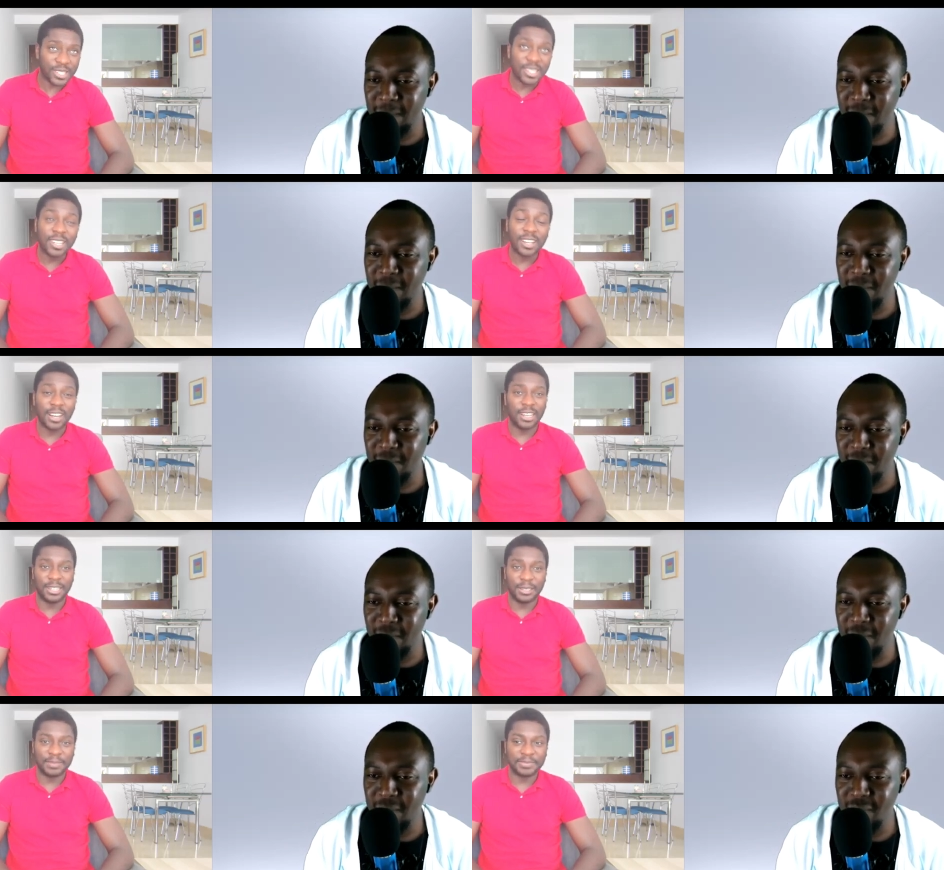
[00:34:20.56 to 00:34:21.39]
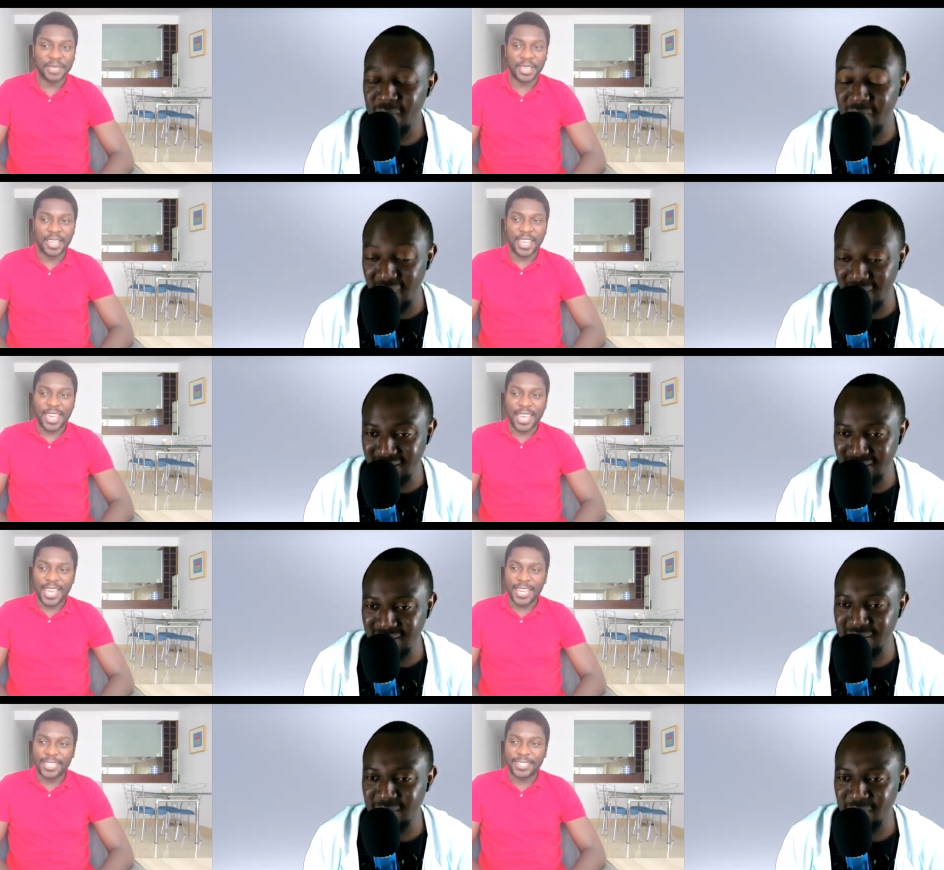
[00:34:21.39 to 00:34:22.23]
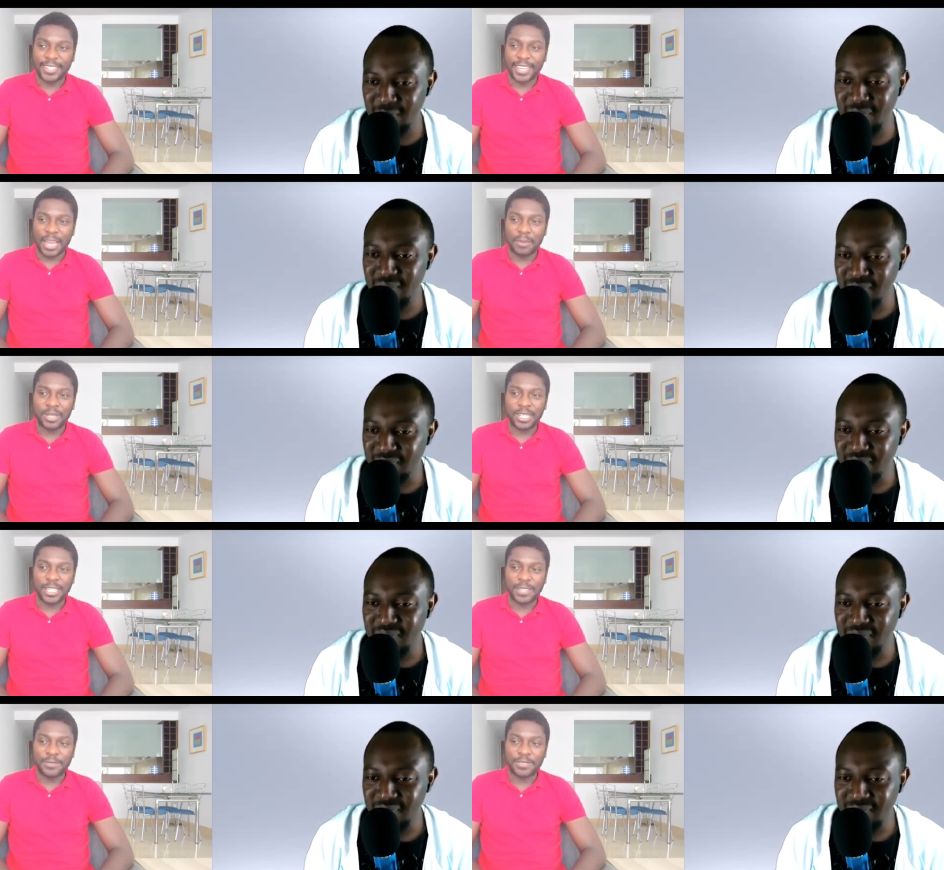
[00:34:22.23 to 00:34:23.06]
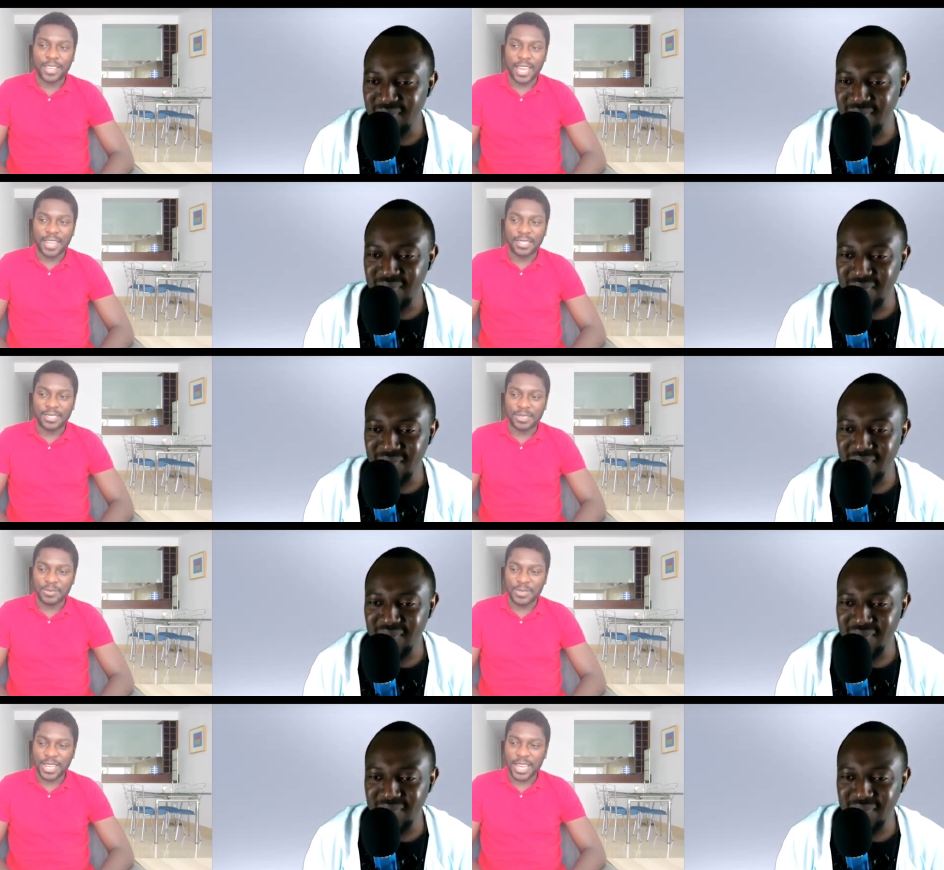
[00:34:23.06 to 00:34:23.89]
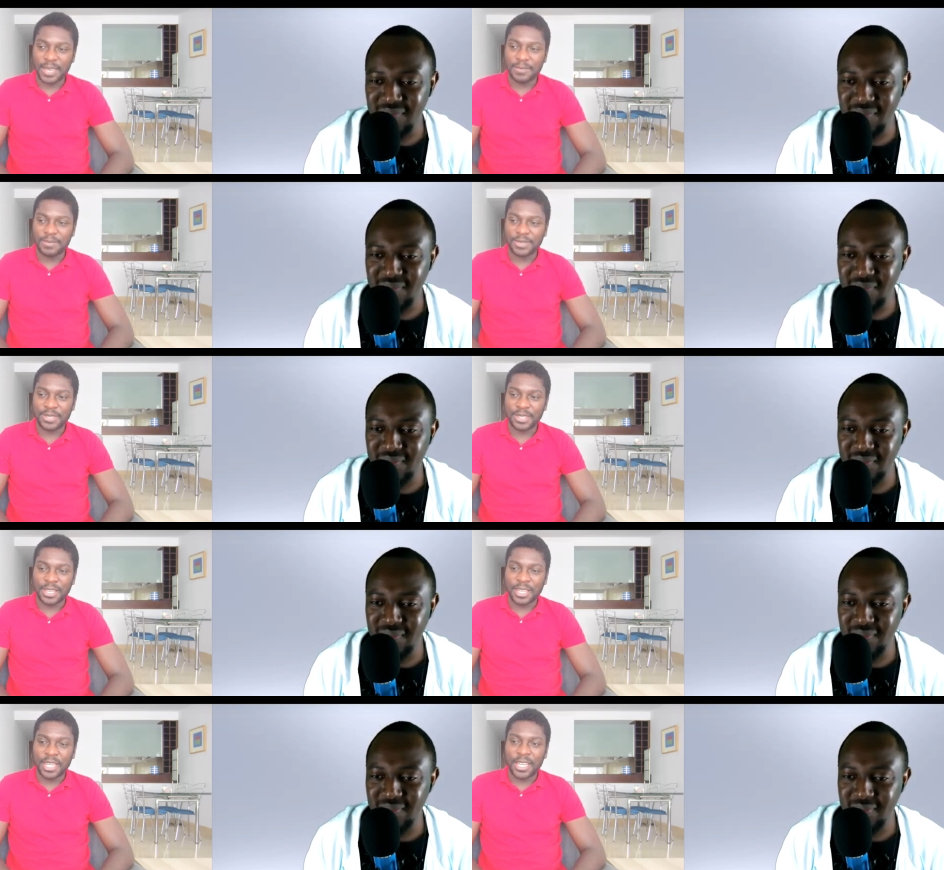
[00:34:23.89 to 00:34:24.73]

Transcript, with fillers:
Speaker 1: in Ghana. Yes. And I believe that sometimes